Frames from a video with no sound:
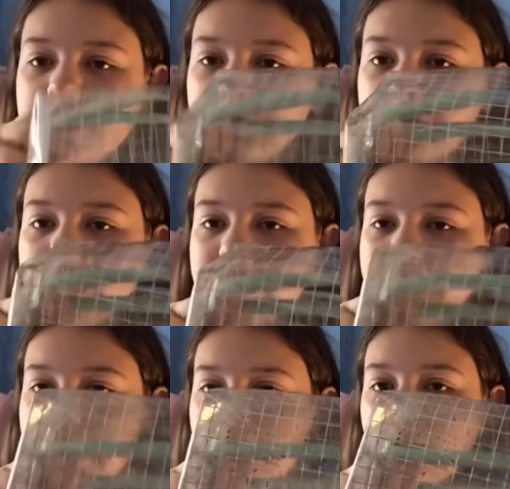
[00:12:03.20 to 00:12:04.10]
gonna
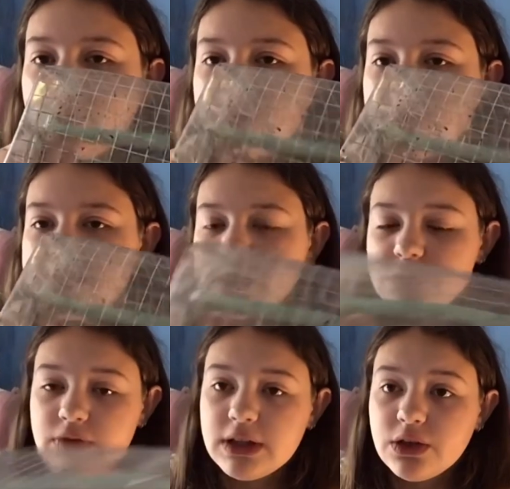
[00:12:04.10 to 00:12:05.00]
clean it out because
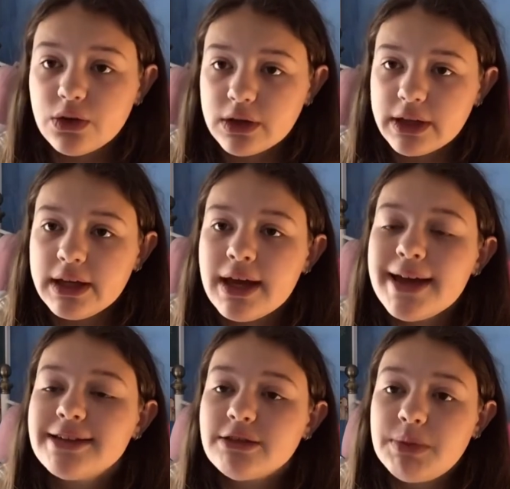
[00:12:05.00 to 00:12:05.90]
it's really ugly.
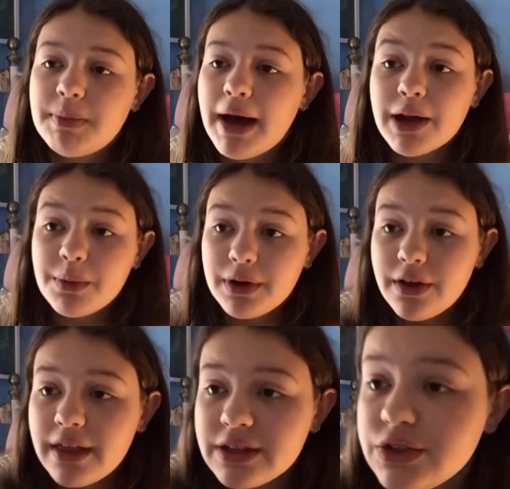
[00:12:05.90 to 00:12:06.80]
So I'll be back when all
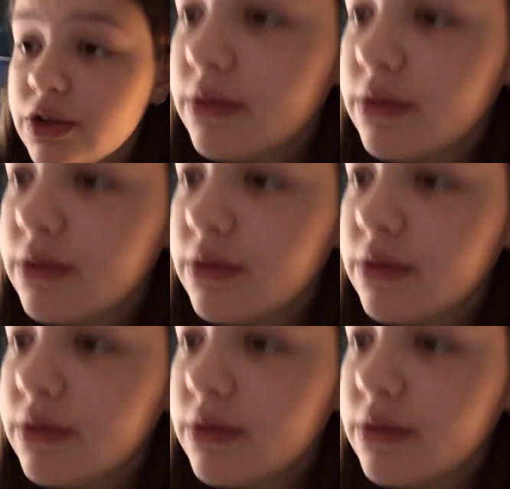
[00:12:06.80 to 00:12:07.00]
that's done.